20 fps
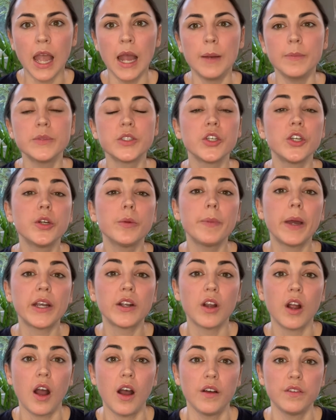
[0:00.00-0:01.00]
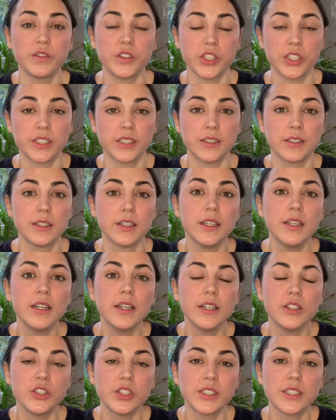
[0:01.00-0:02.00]
So you're better off just
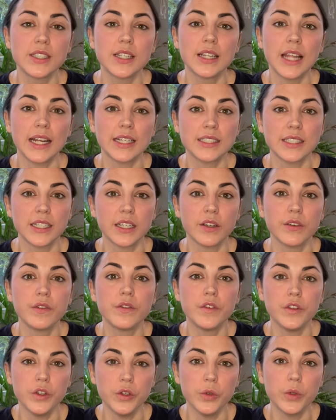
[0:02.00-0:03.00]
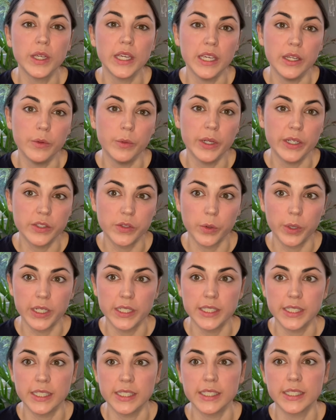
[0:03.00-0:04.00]
selecting a few key
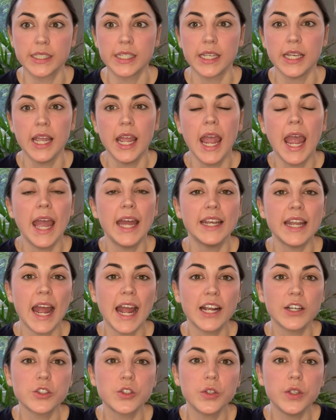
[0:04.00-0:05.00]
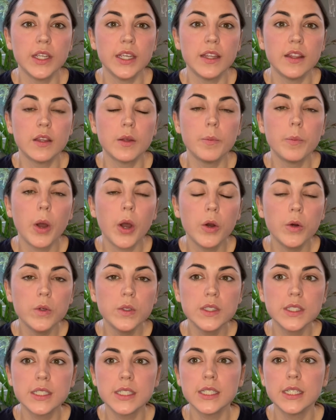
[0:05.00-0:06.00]
resources. And actually the
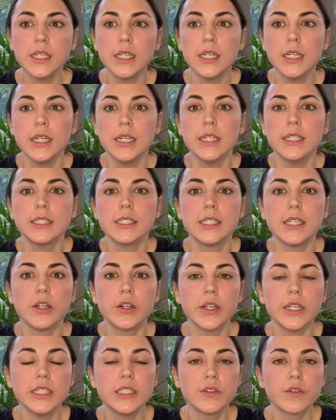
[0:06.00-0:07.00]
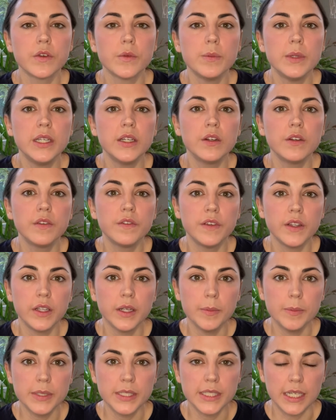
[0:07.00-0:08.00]
post series from Neil
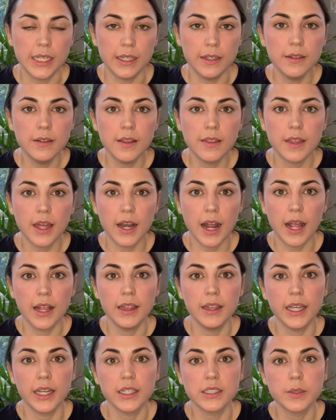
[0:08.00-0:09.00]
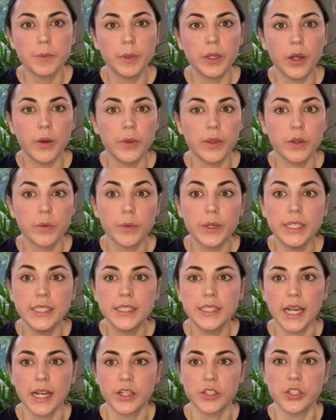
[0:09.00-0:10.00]
Phillipson that I linked below in the read
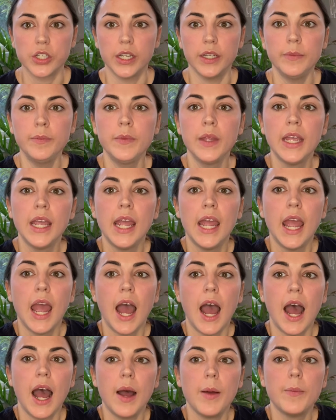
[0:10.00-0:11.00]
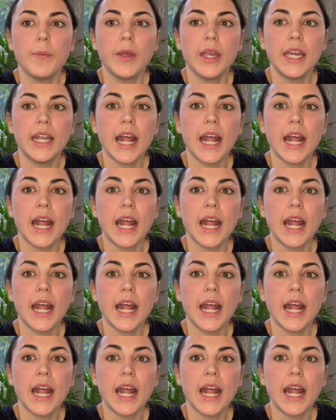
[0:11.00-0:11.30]
section, it